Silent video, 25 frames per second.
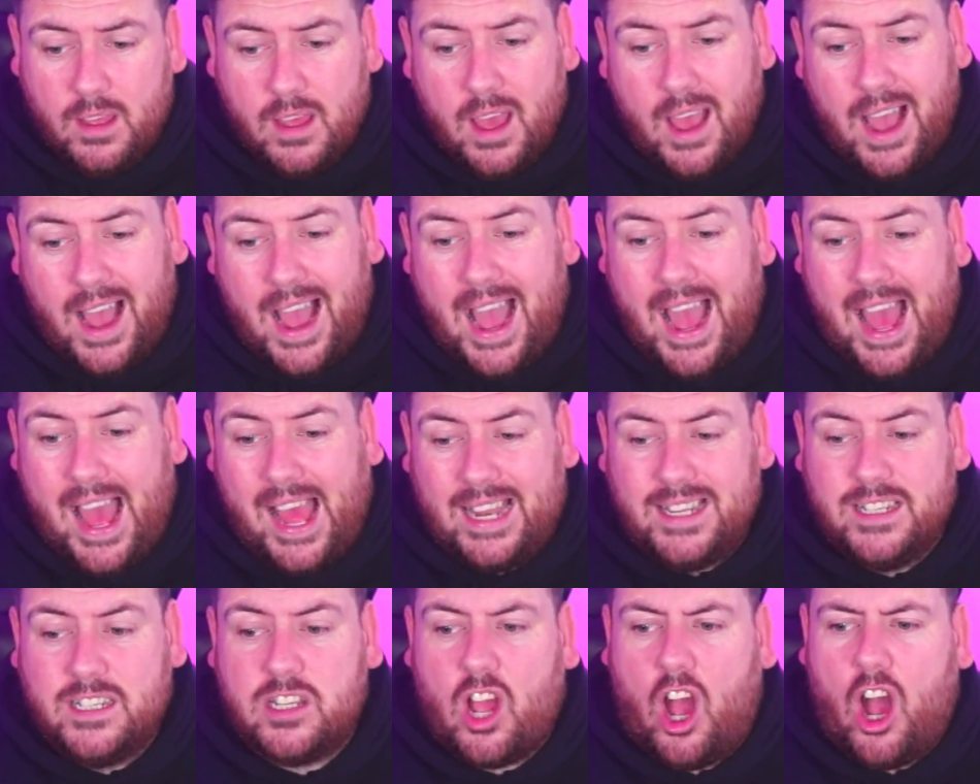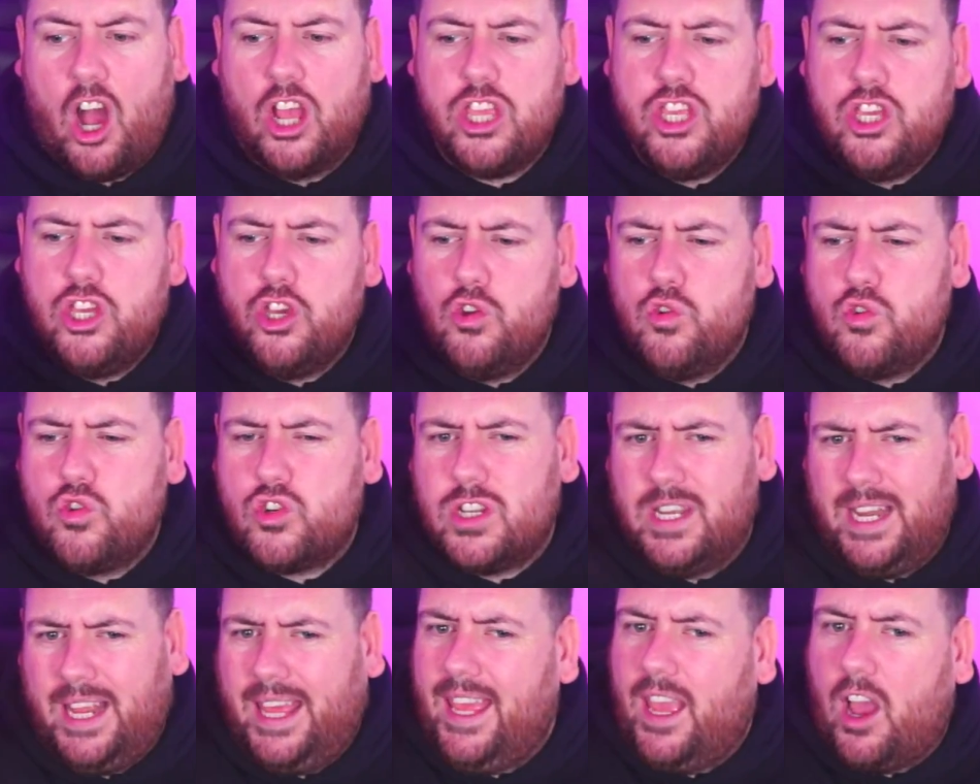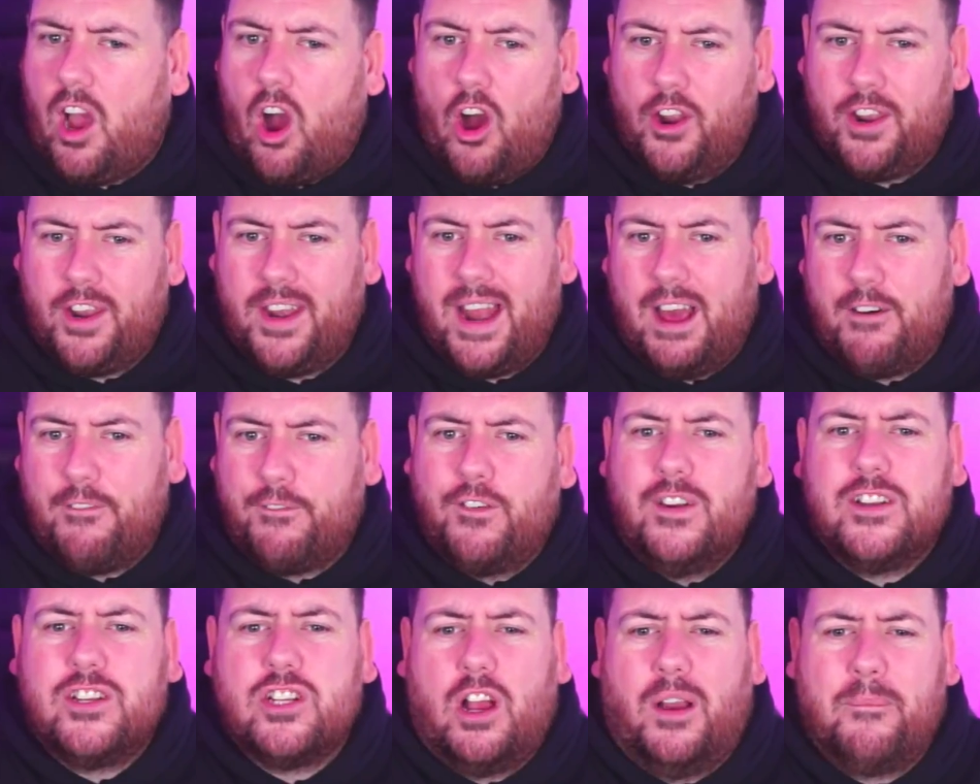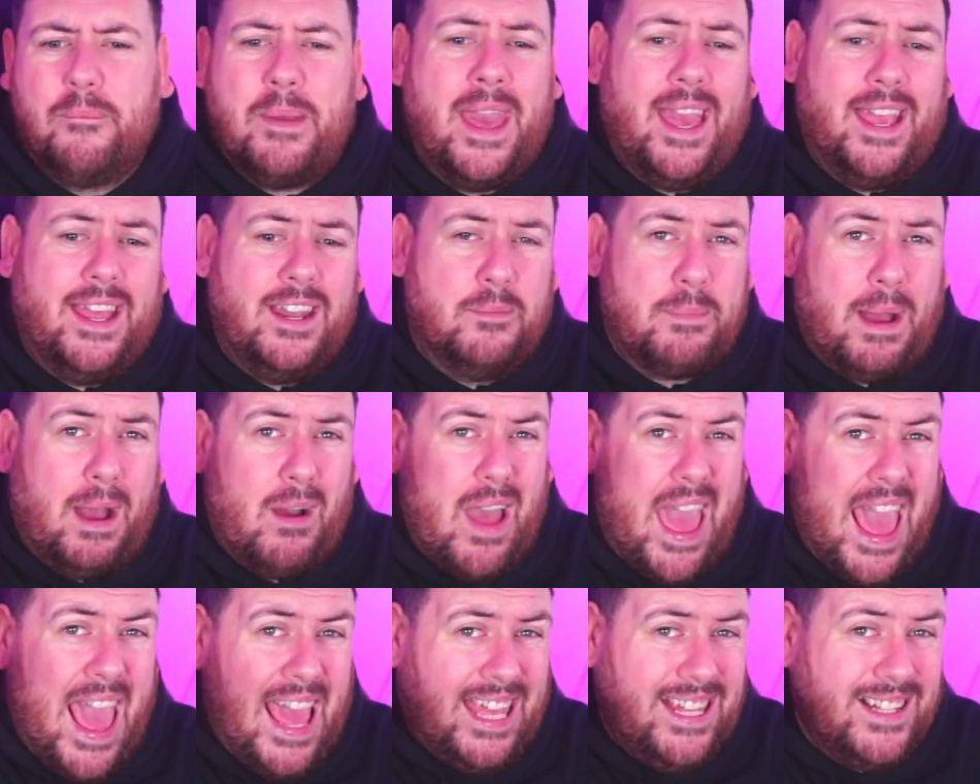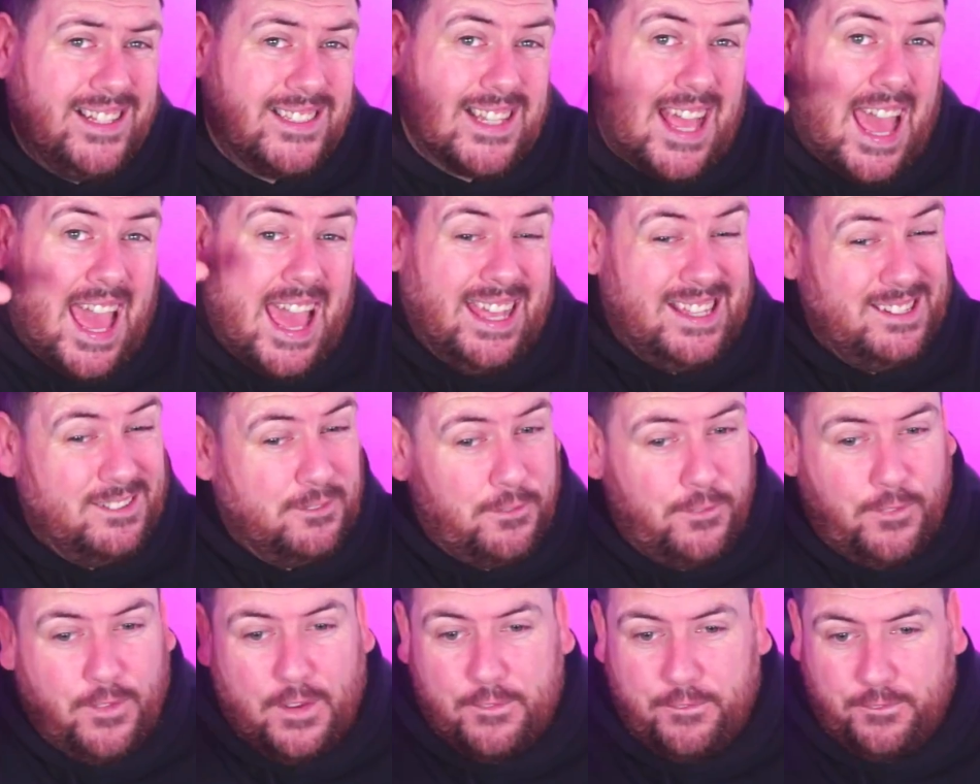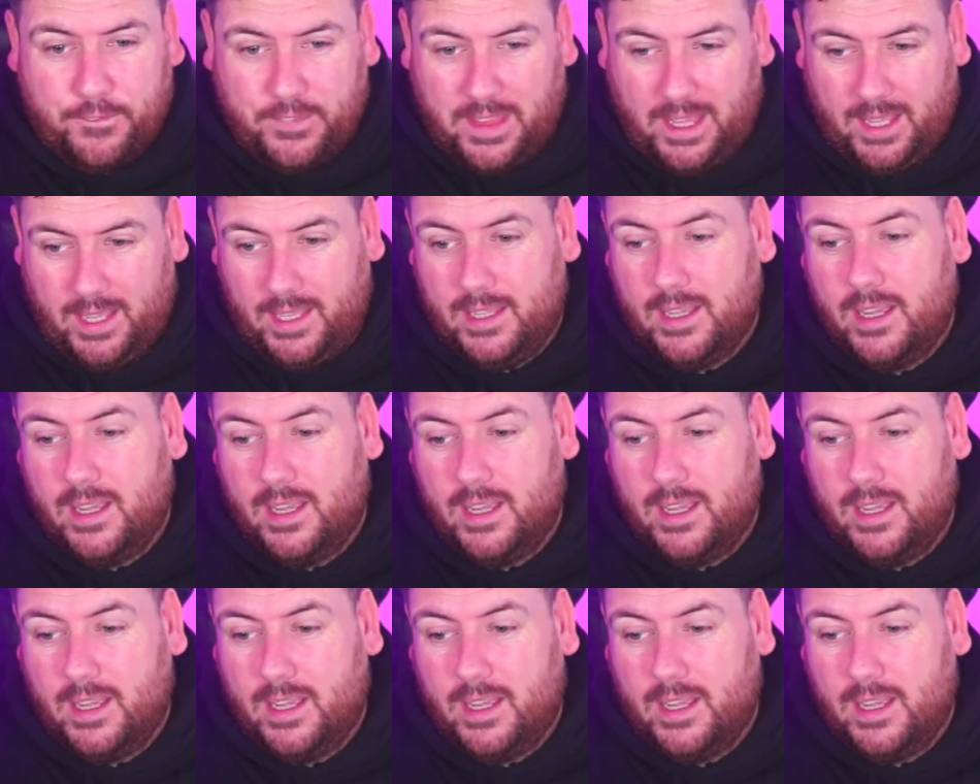And I usually, on an average, I'm hitting about 850.